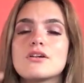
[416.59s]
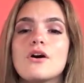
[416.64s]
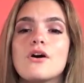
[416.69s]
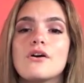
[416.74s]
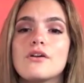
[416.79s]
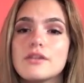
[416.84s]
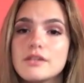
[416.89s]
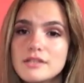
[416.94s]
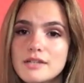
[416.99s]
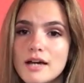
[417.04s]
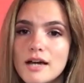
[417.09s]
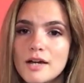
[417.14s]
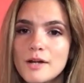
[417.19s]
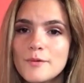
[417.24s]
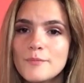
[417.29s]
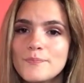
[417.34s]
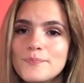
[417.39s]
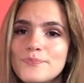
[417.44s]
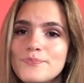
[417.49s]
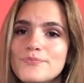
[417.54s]
all the time
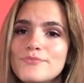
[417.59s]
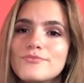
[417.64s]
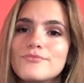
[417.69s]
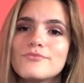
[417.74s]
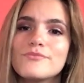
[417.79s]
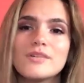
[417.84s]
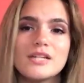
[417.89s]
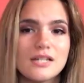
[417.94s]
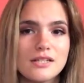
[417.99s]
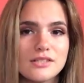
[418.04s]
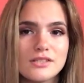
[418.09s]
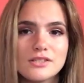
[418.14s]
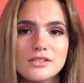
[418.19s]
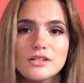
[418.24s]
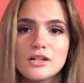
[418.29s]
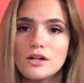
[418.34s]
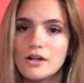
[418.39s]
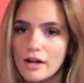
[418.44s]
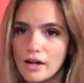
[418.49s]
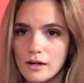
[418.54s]
because
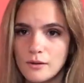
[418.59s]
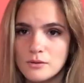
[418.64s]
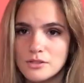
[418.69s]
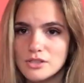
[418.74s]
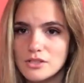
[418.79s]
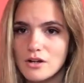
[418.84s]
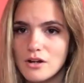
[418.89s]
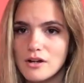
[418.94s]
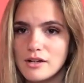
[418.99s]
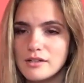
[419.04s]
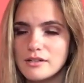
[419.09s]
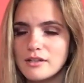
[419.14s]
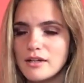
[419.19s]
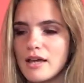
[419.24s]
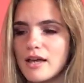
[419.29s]
her hair was gone.